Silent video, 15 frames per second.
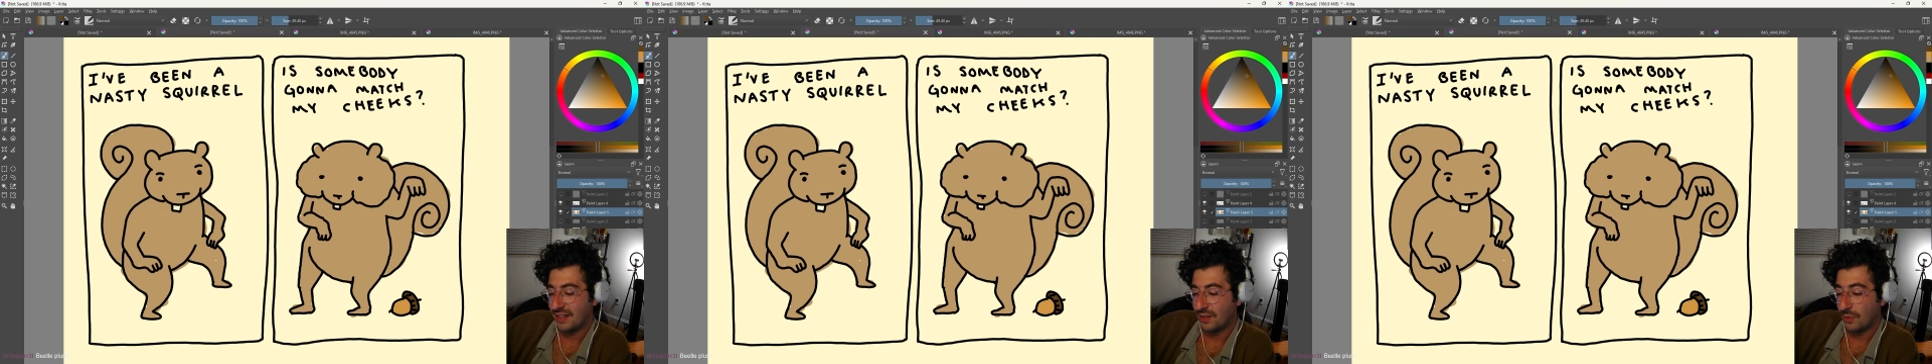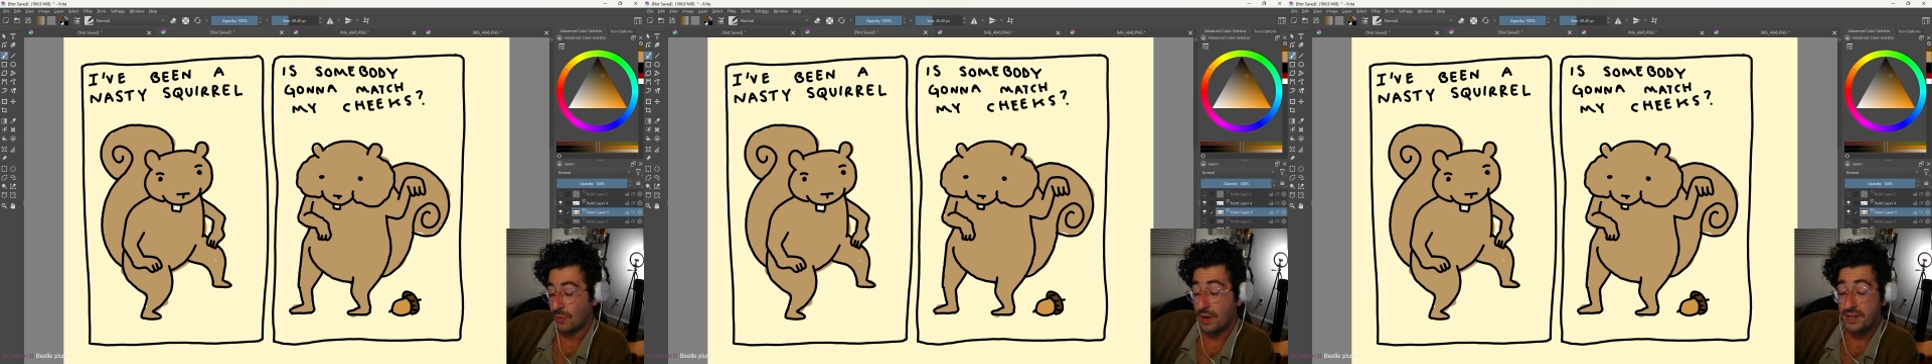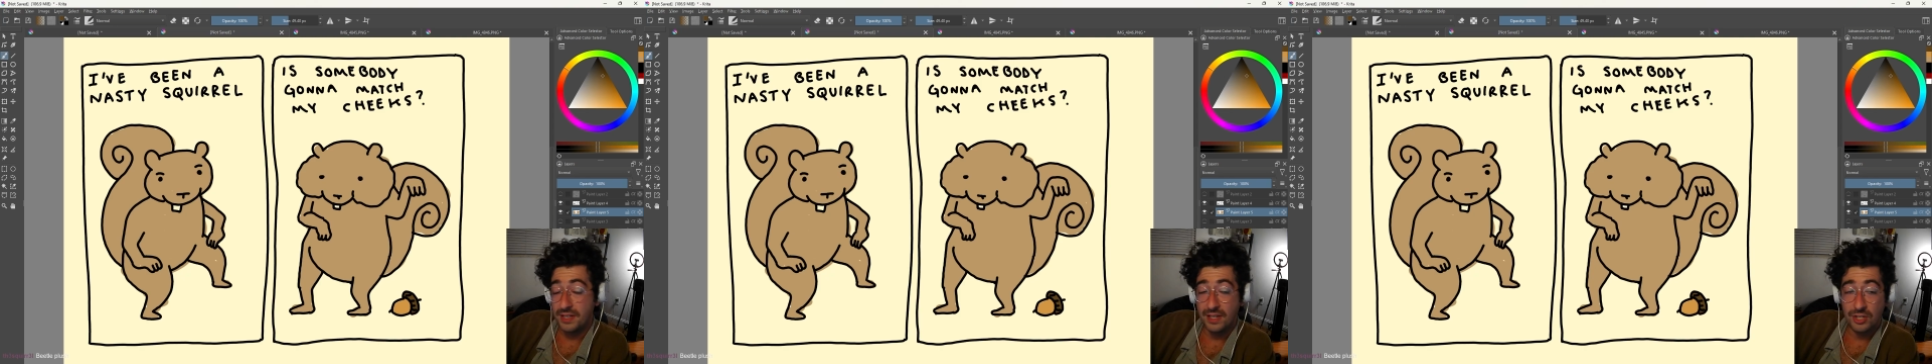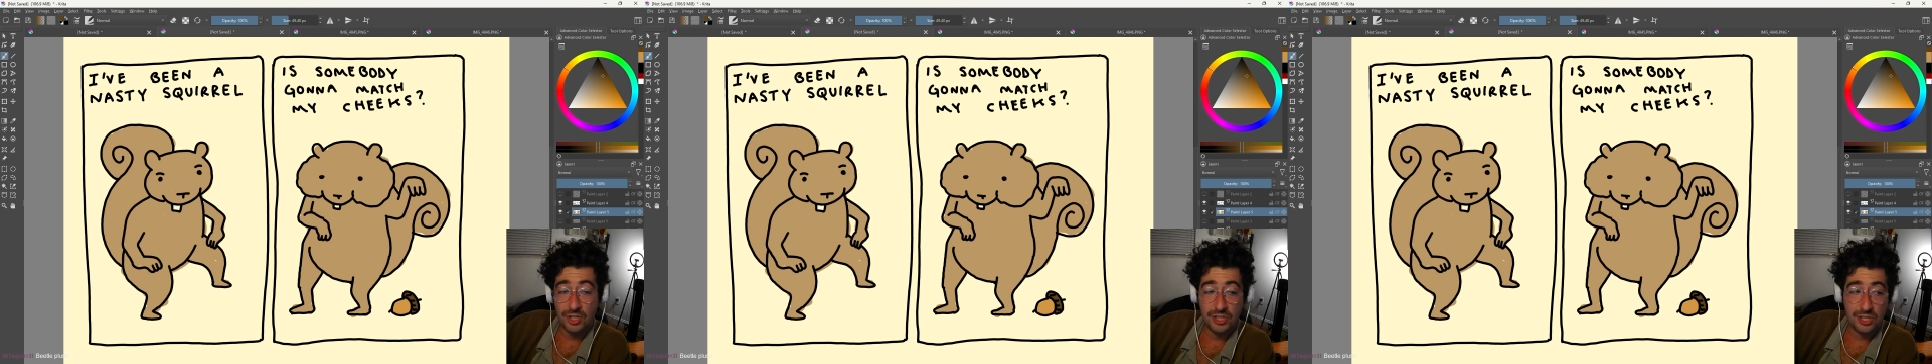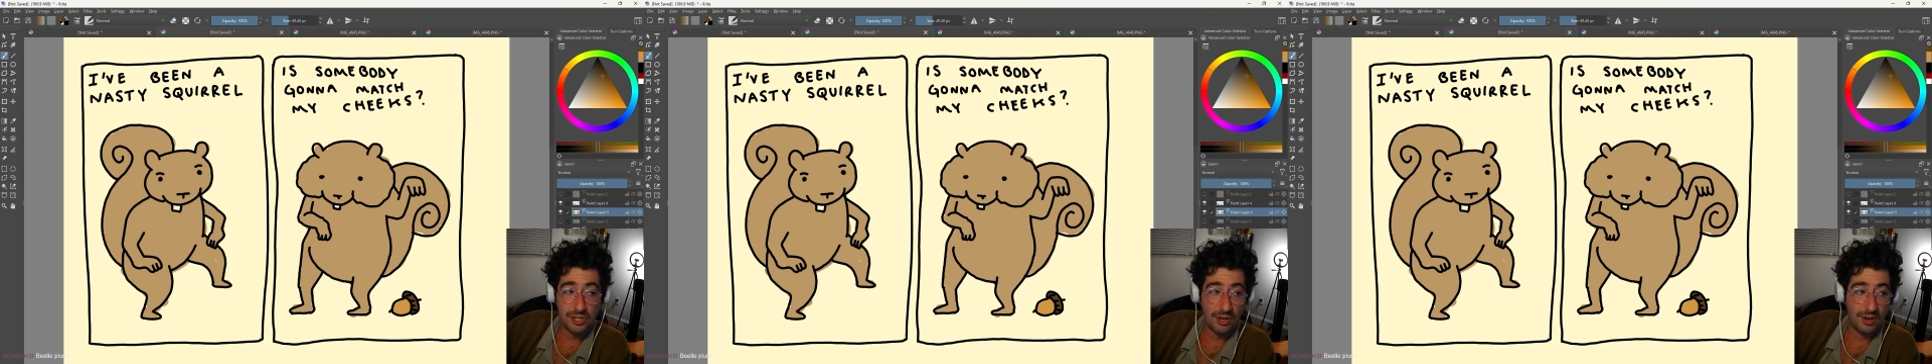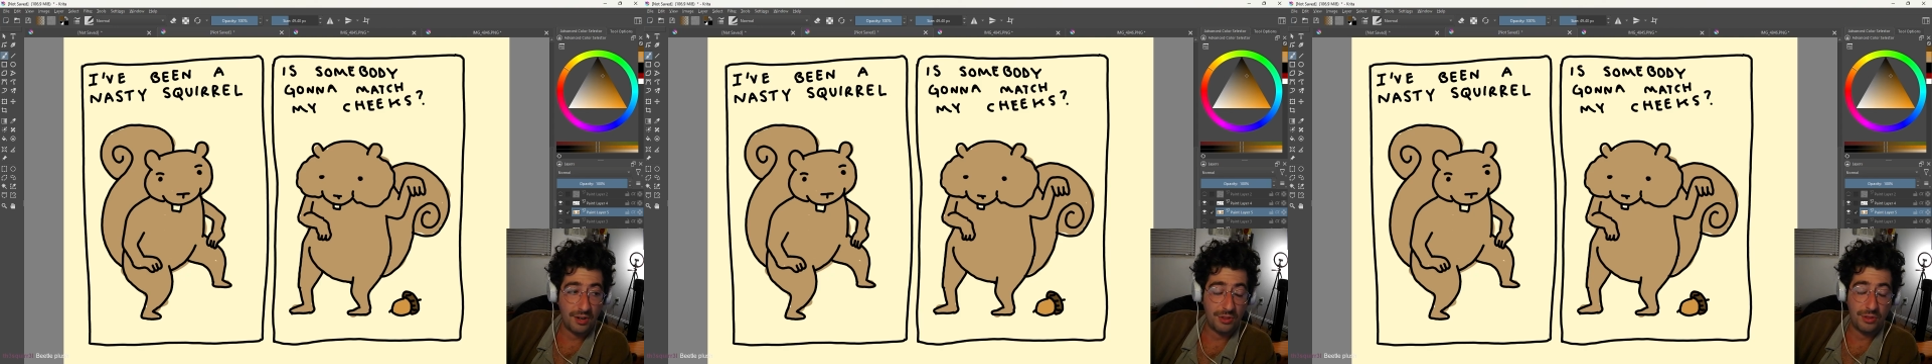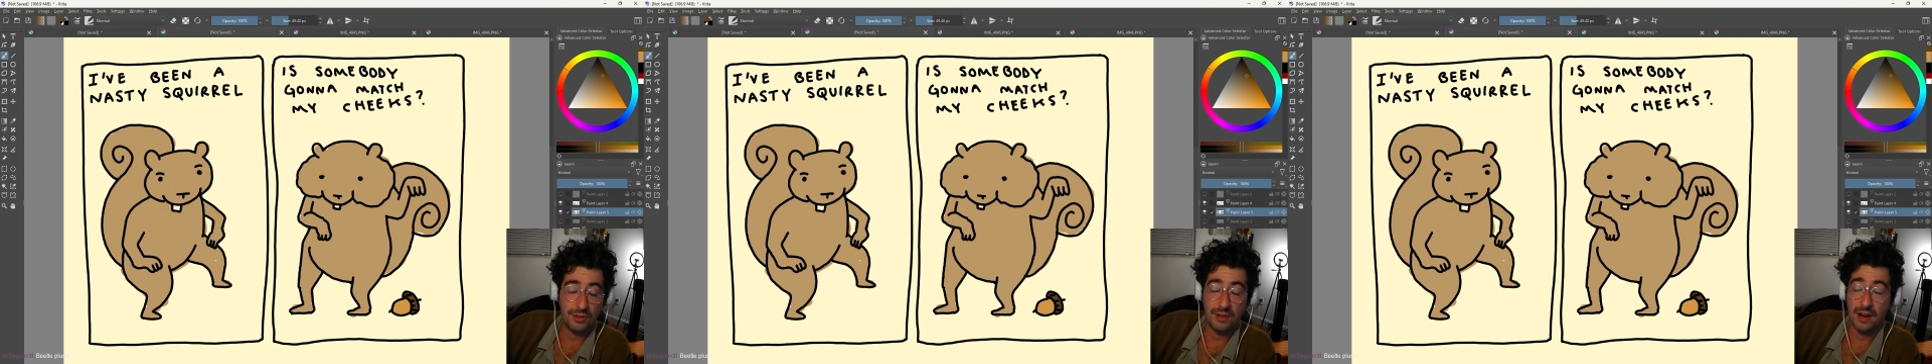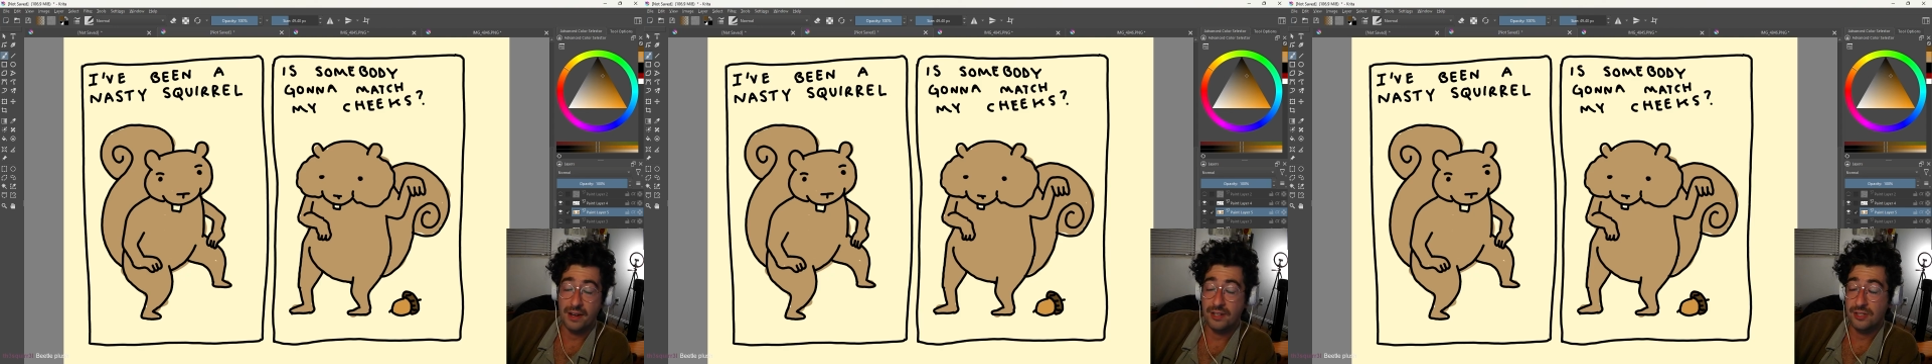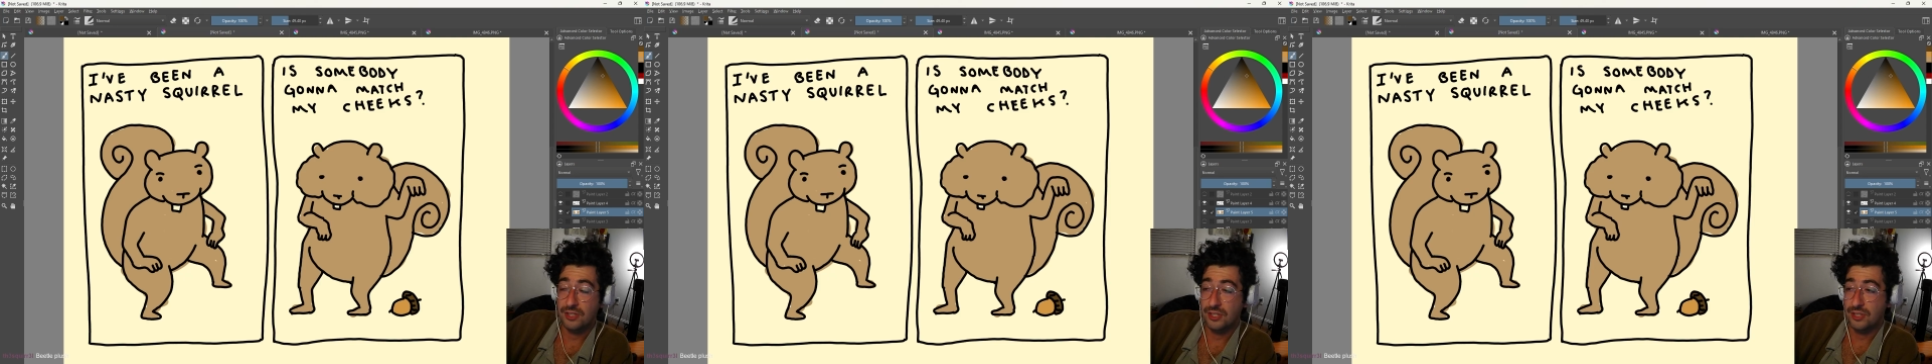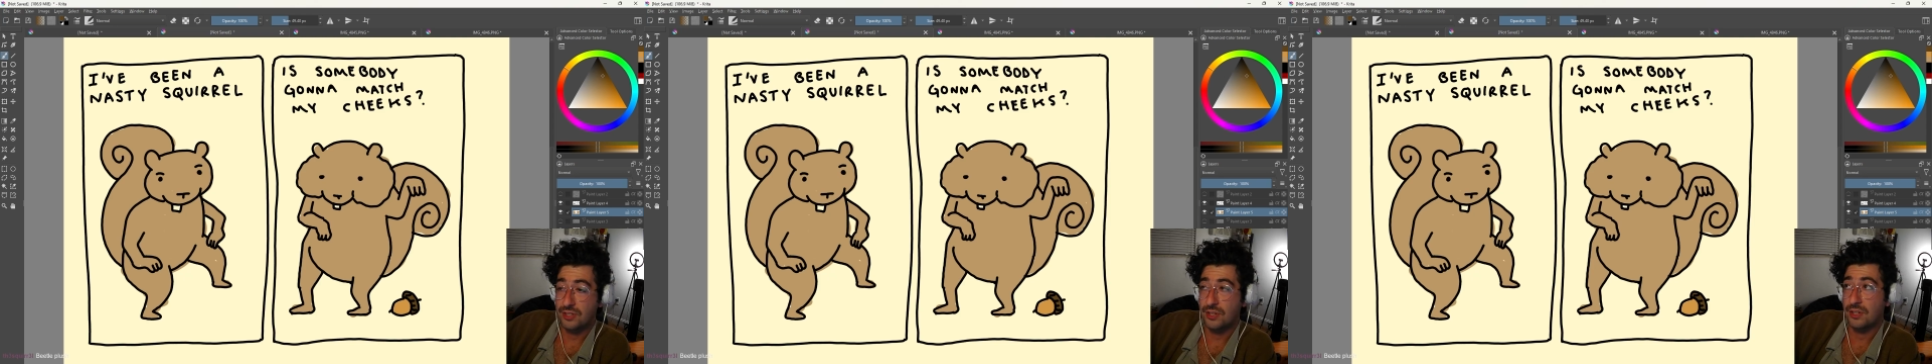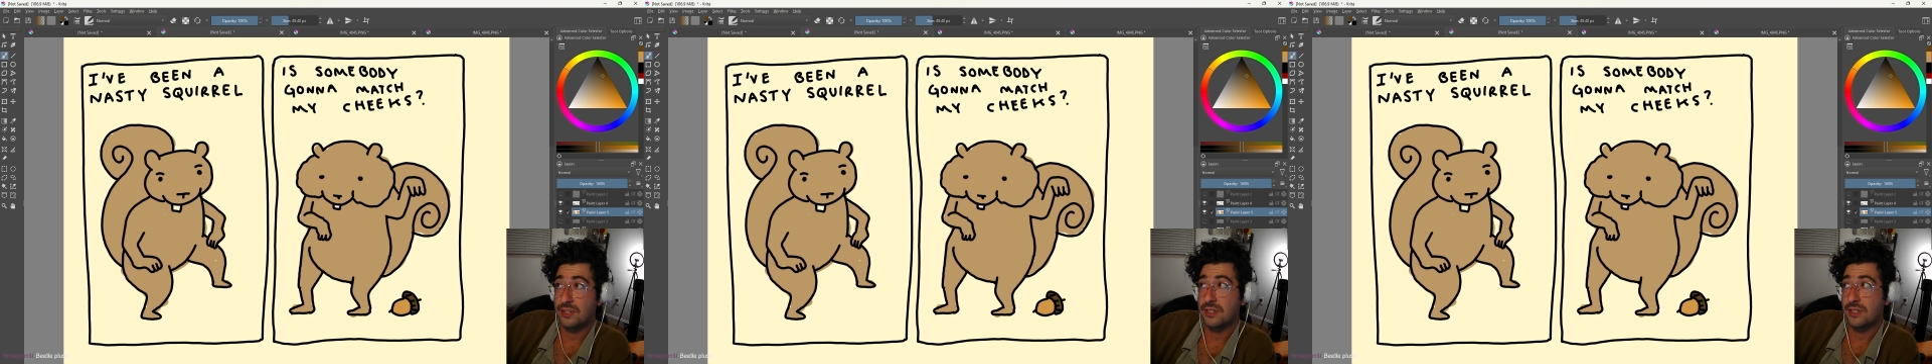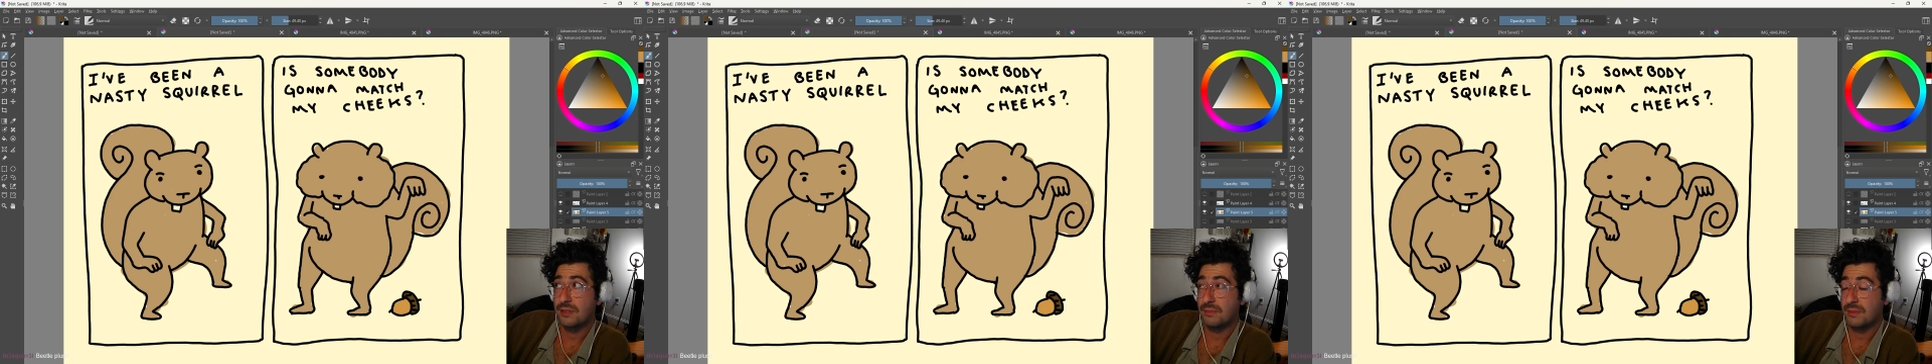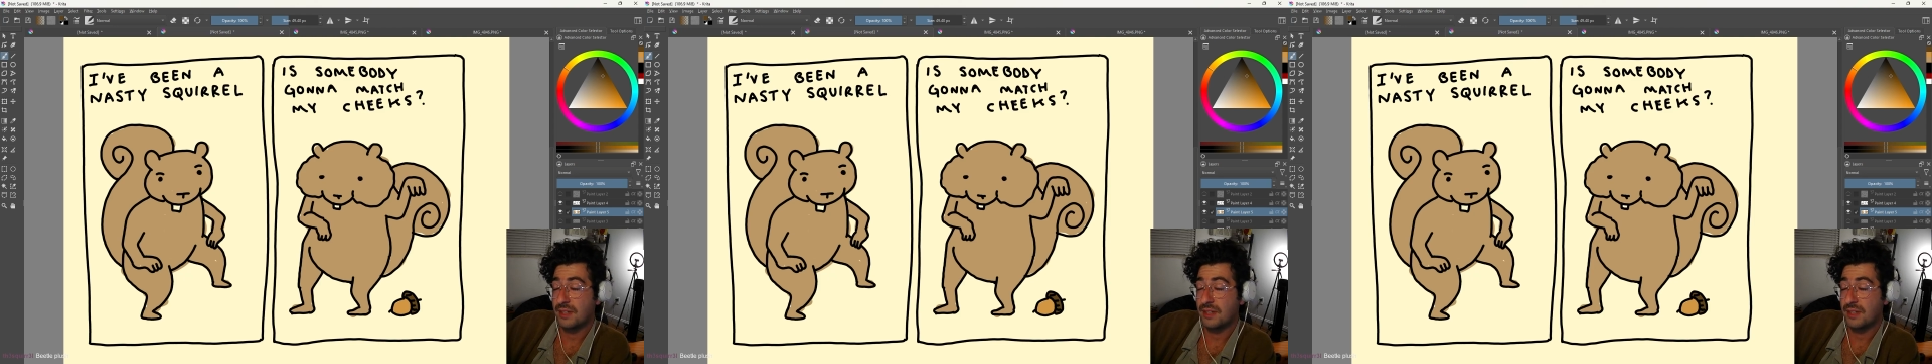Well, I did just start. I just